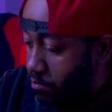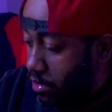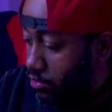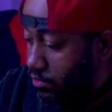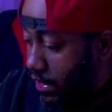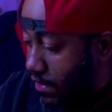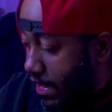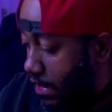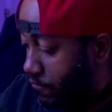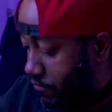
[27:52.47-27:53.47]
bundle. Now I
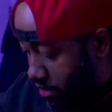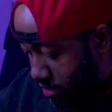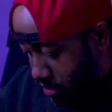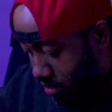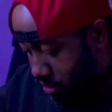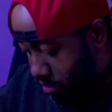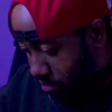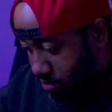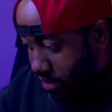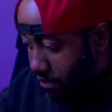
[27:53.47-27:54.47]
have
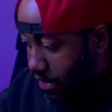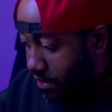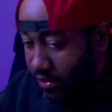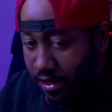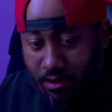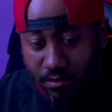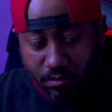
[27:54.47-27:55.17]
like